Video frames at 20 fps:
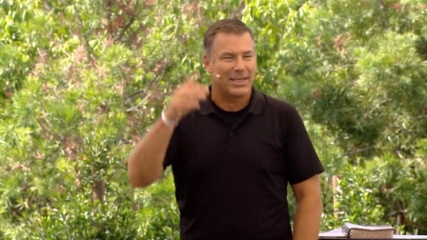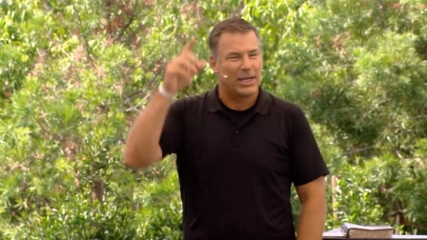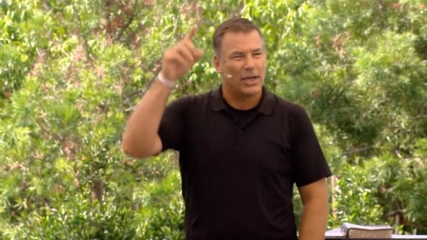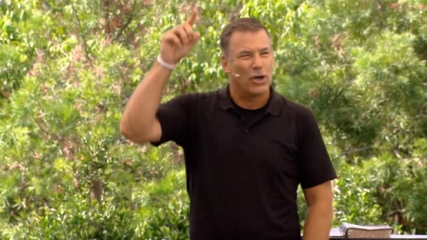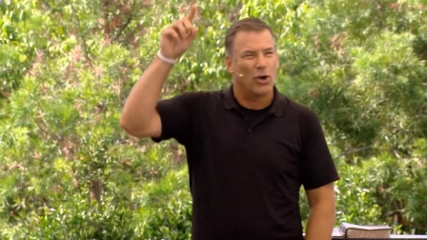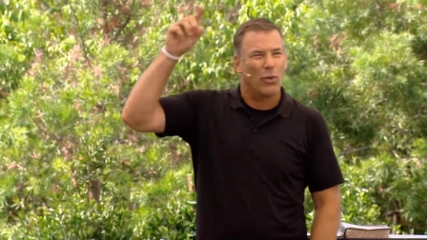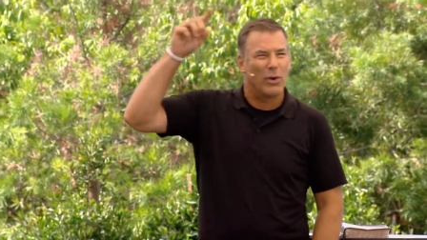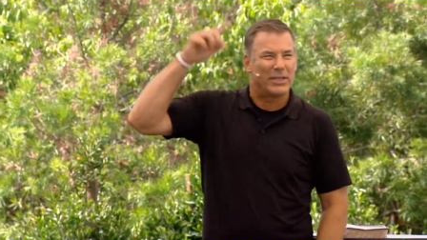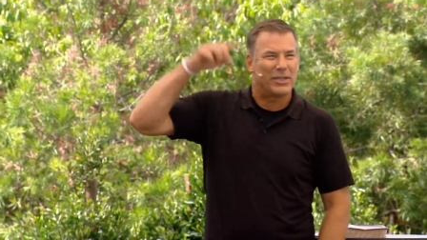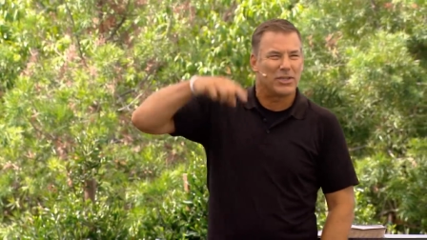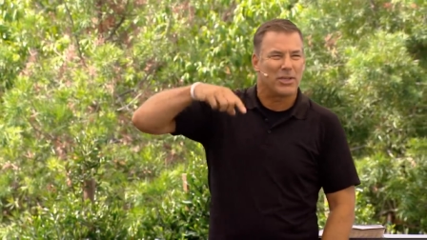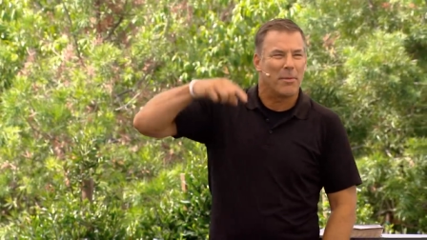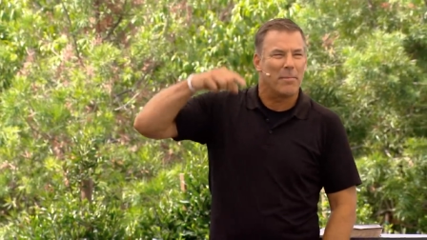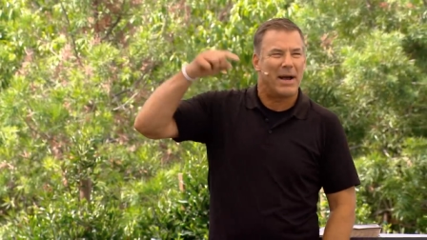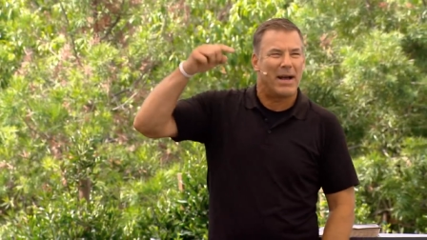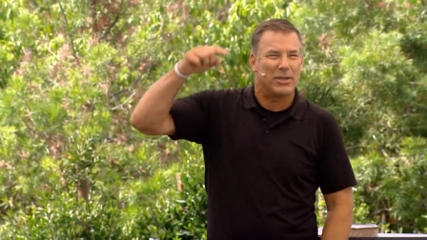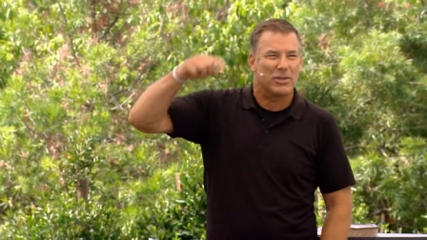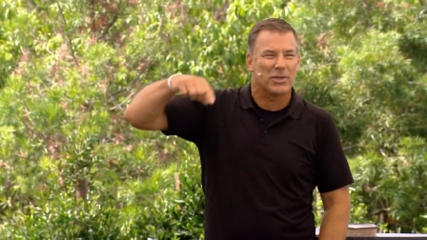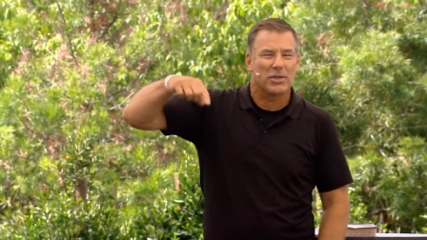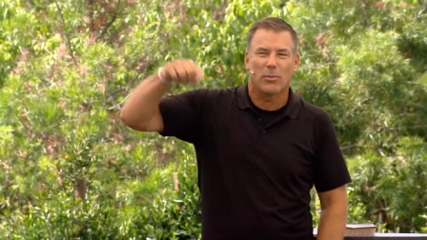you know what,
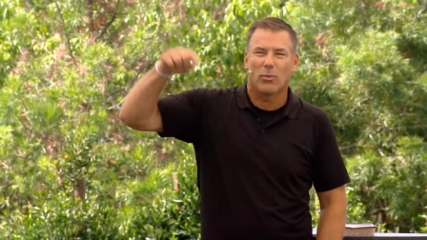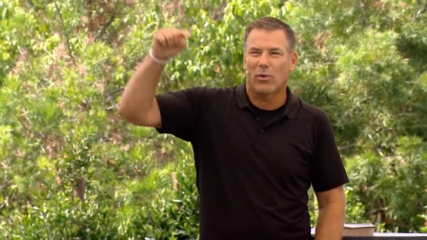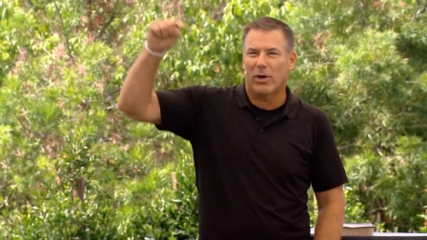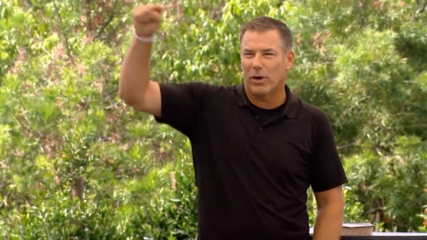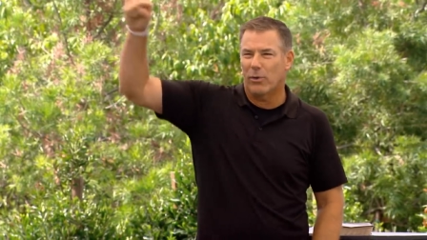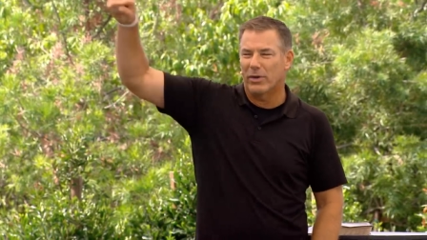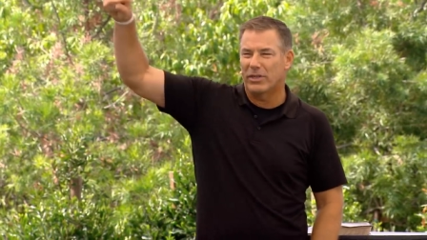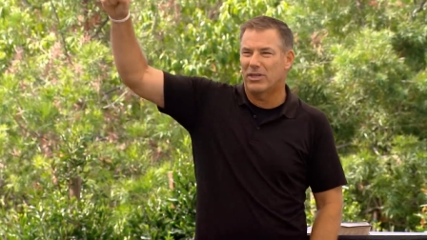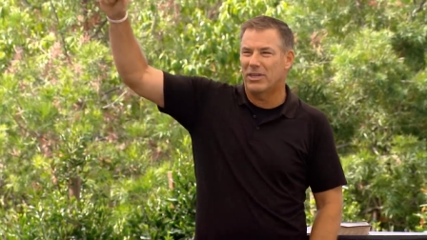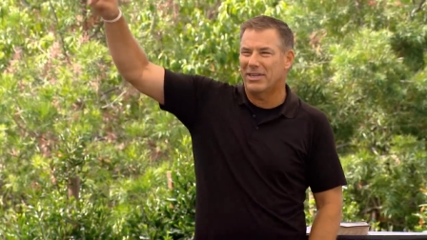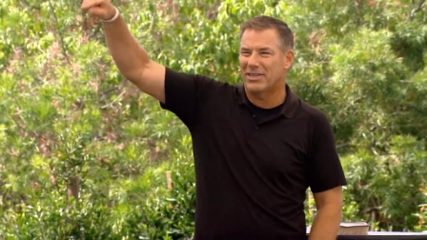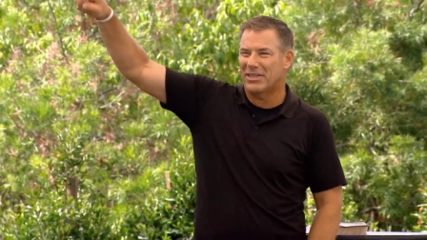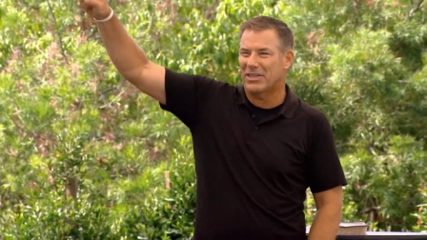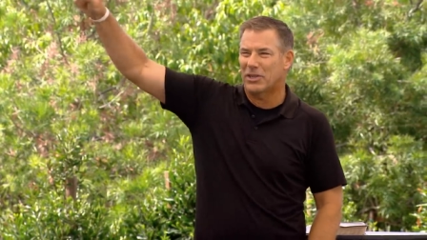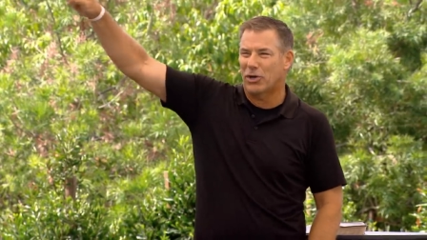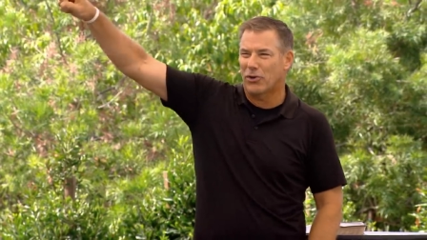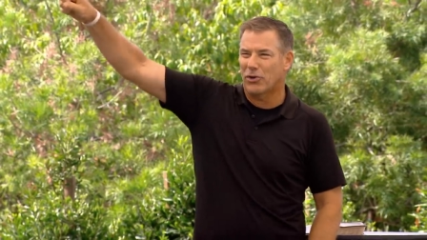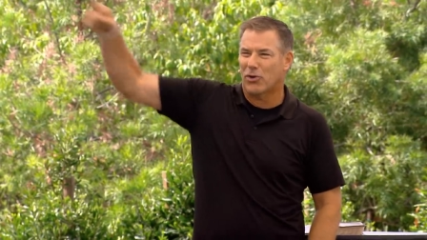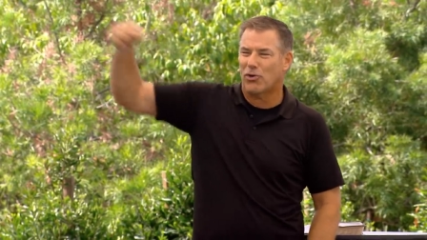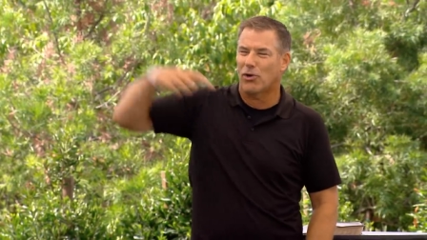somehow, some way, what Jesus did
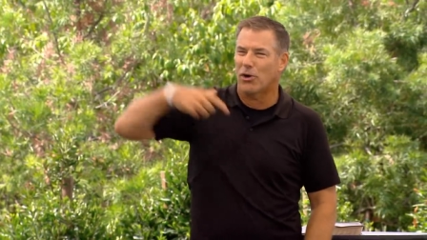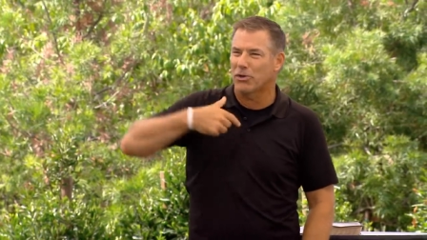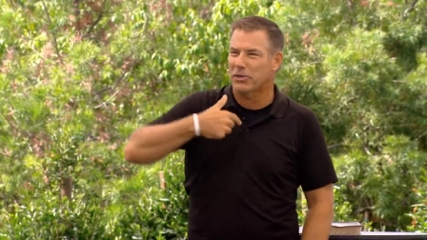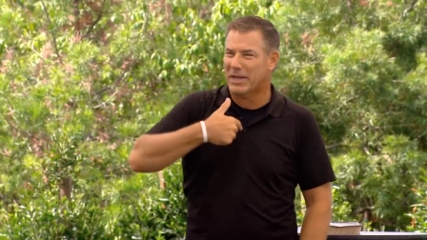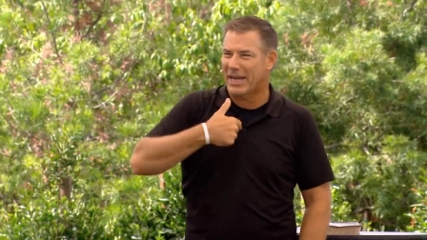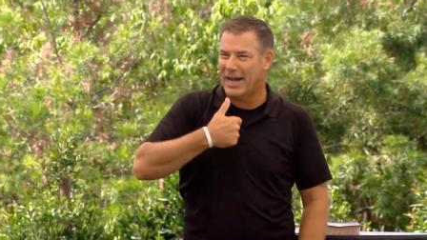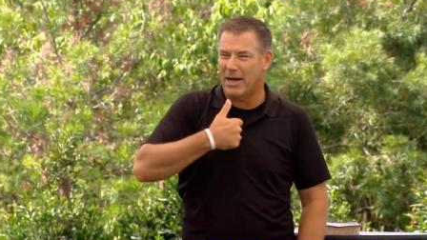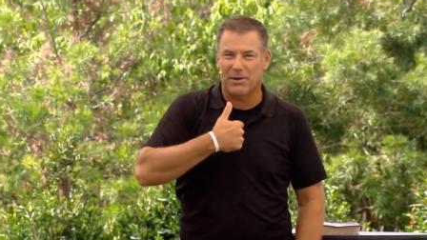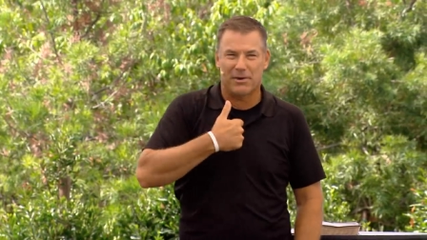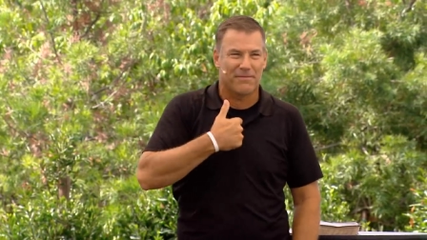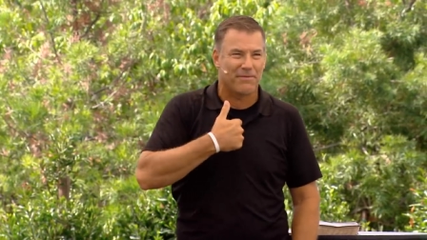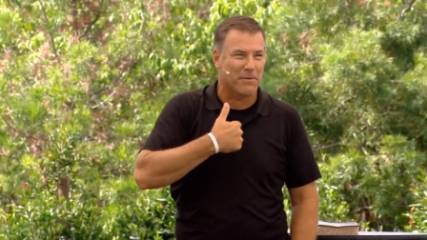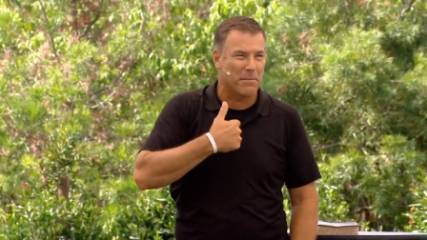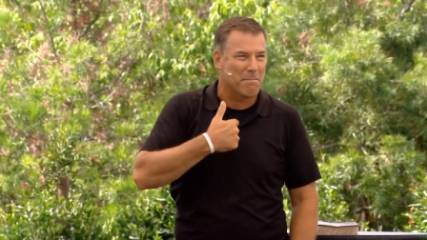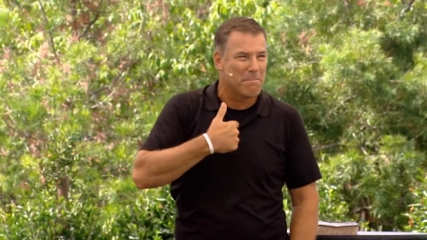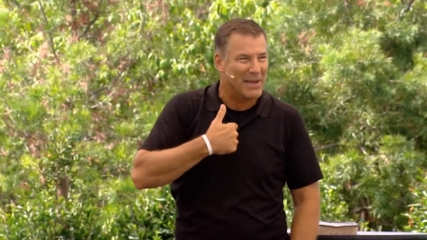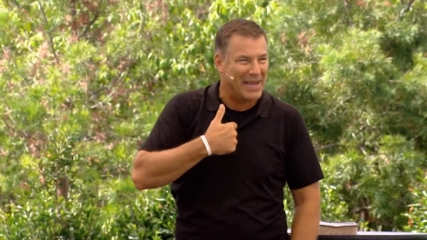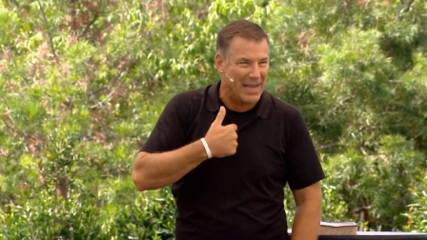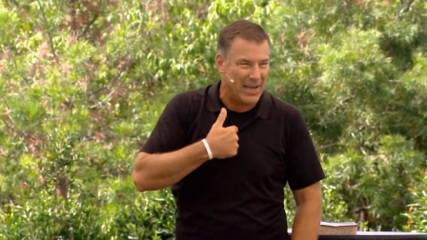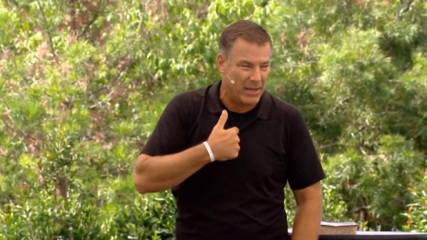on the cross counted for
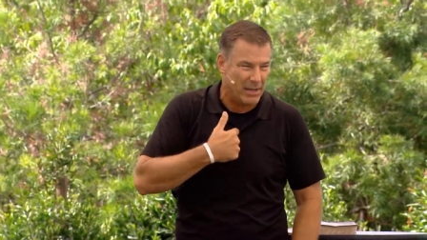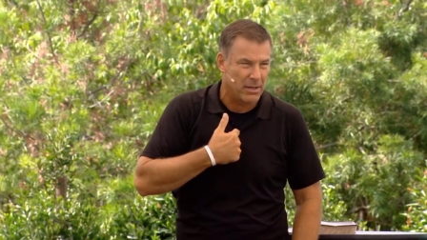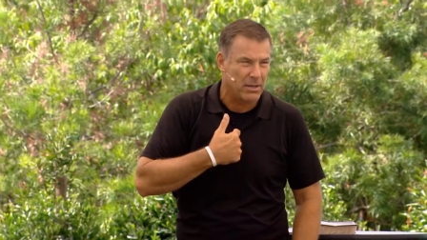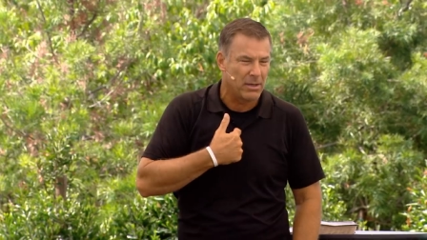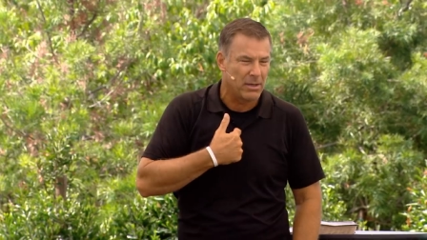me?